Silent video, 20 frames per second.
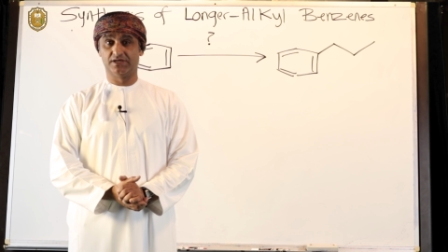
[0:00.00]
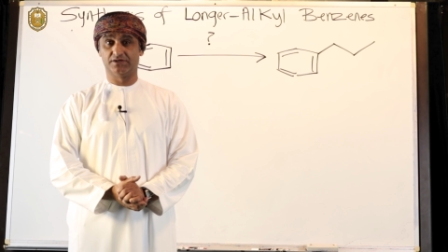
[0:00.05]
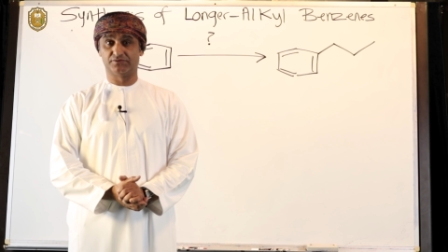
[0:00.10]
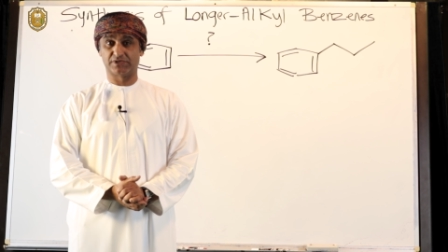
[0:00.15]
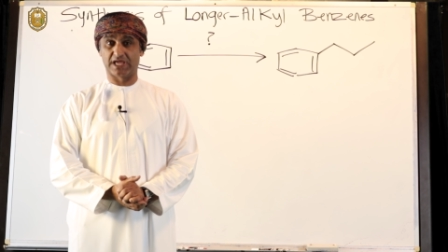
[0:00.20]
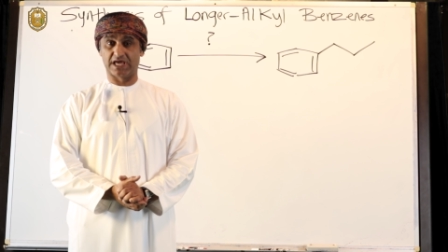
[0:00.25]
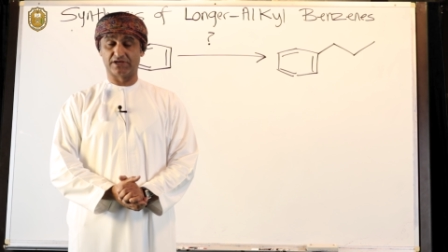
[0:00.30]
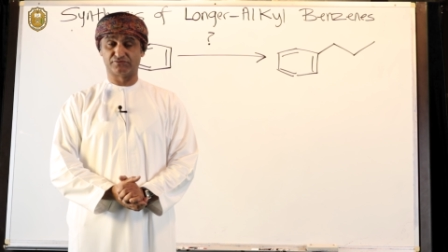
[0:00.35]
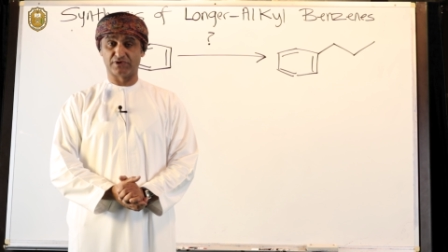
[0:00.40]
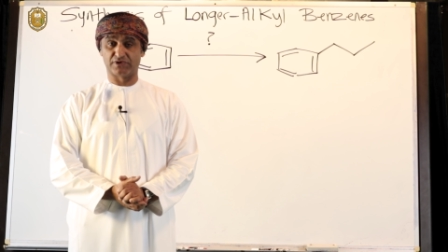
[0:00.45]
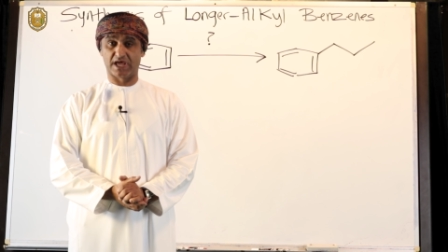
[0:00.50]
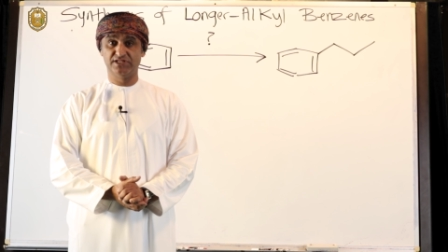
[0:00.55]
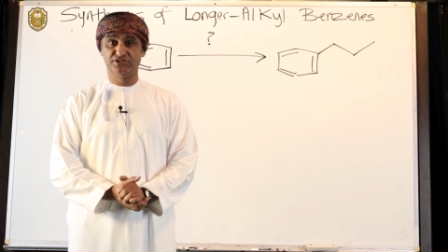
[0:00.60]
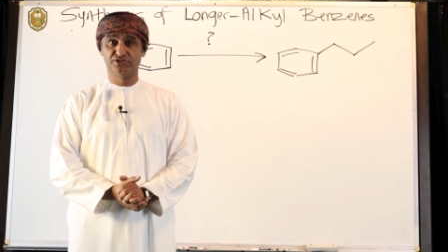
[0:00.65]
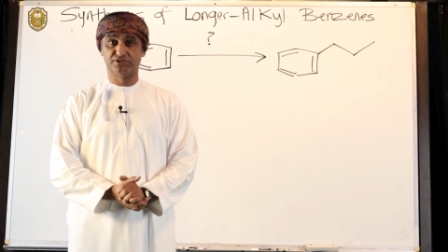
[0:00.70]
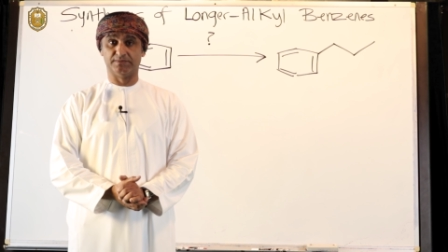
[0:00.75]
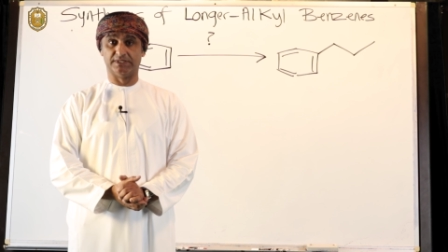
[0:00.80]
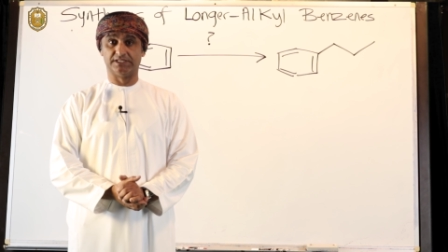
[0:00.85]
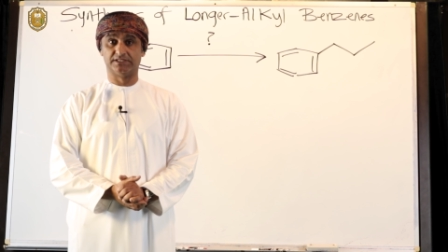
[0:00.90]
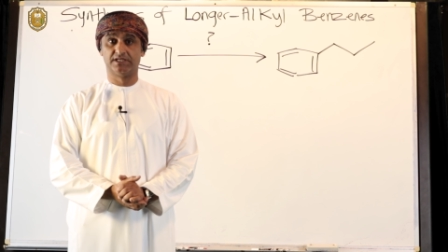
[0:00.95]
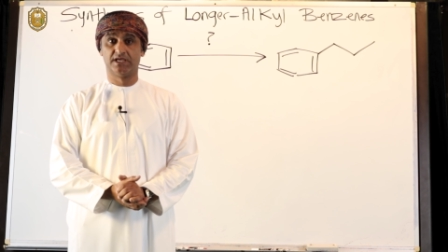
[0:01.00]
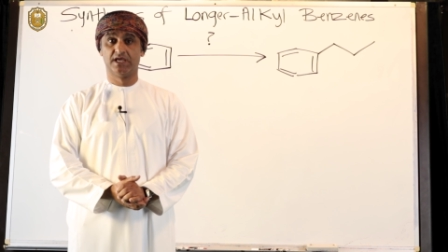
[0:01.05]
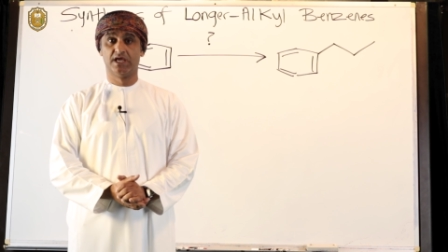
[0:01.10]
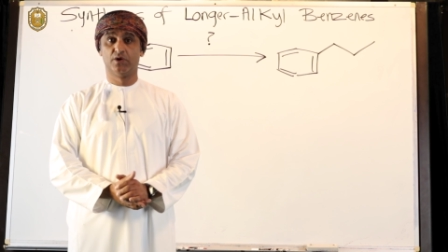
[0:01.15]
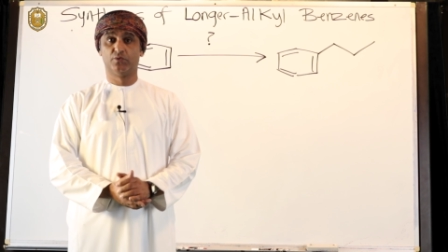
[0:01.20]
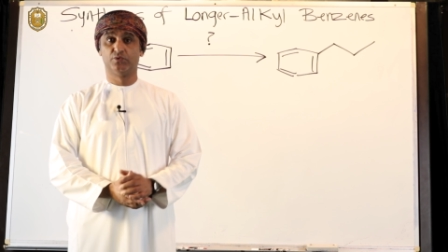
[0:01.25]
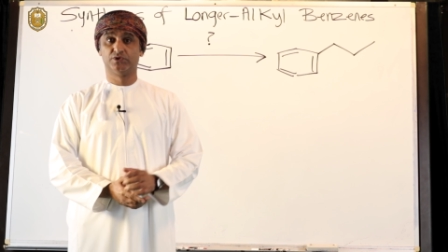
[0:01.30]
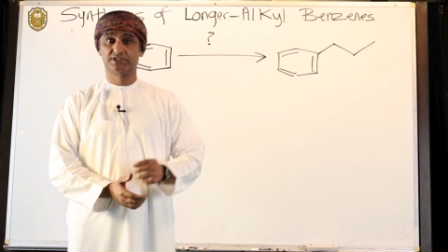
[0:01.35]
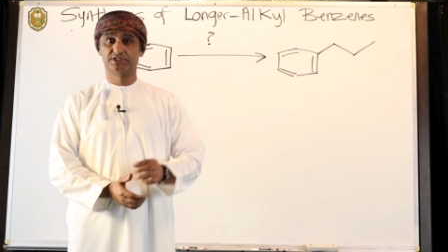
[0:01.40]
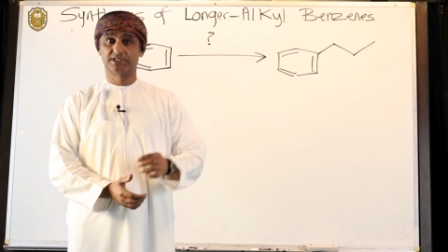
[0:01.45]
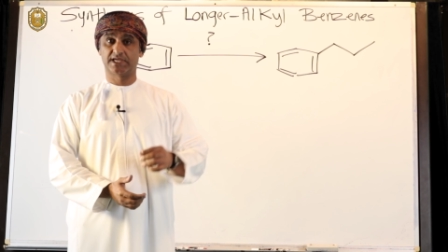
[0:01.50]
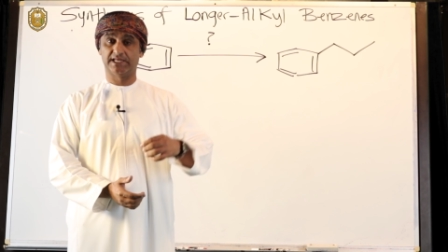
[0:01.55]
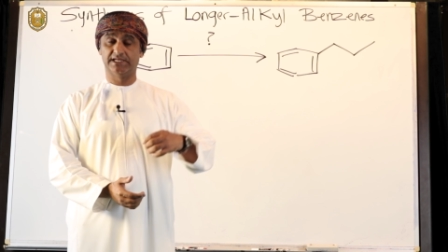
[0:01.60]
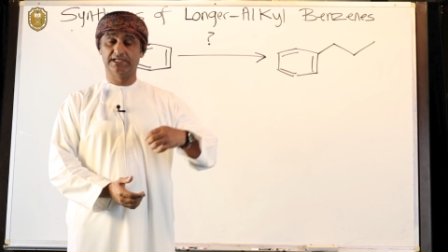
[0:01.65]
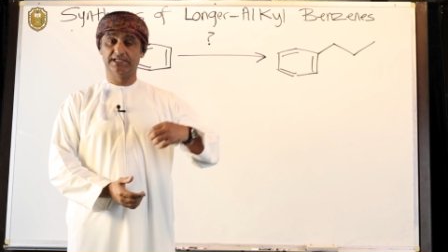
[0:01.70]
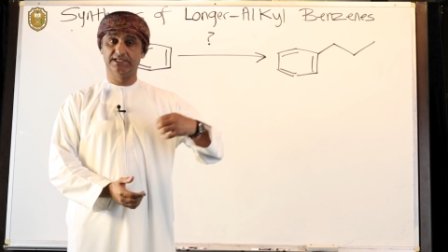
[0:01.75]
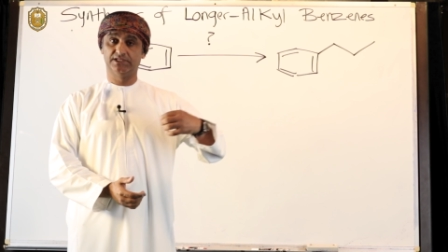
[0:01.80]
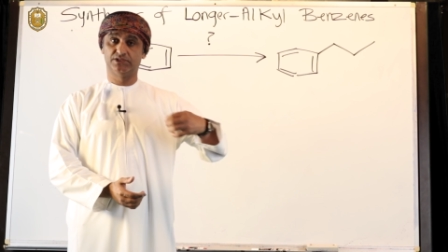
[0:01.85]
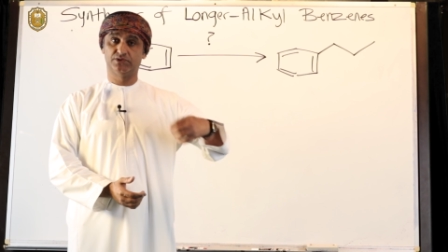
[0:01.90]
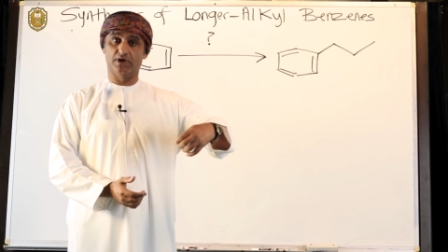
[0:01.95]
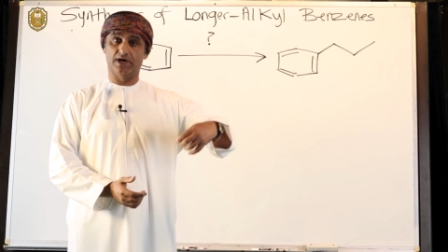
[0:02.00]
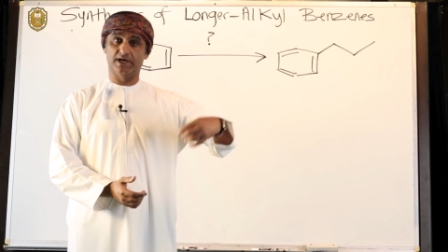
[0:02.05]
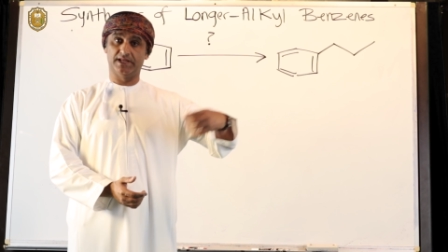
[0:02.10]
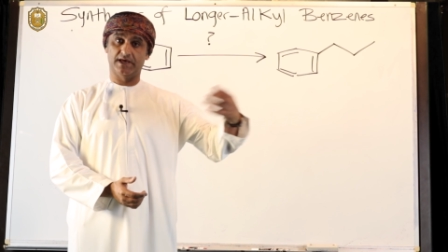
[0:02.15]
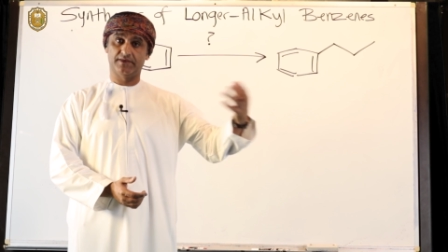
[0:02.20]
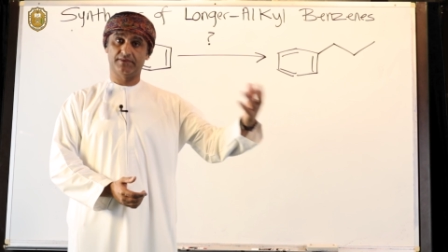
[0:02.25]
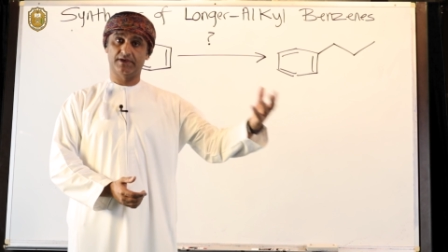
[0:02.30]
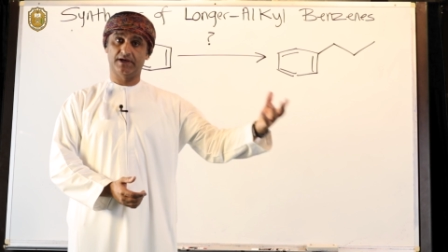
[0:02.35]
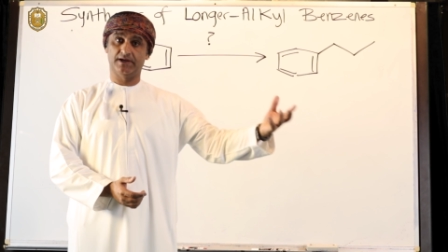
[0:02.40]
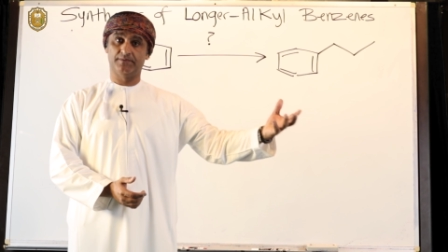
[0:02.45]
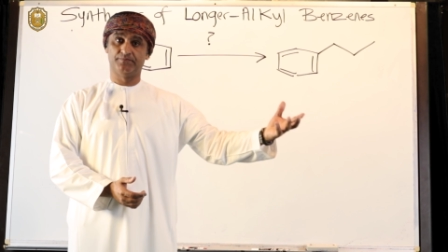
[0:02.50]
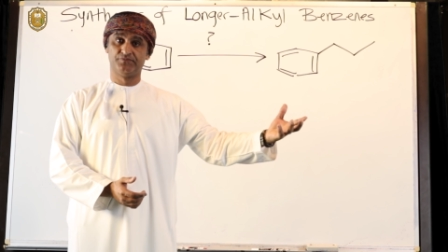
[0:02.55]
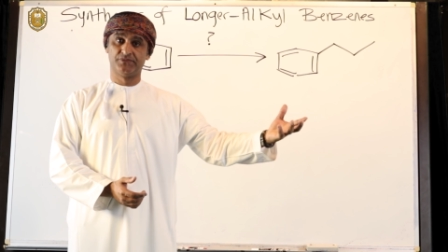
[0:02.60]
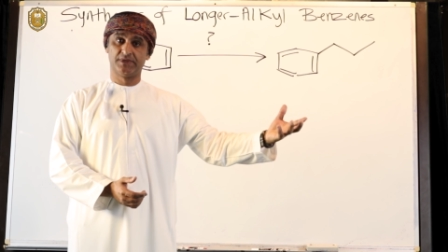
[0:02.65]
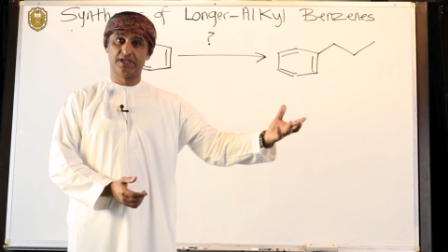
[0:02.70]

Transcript: rearrangement, which can lead to another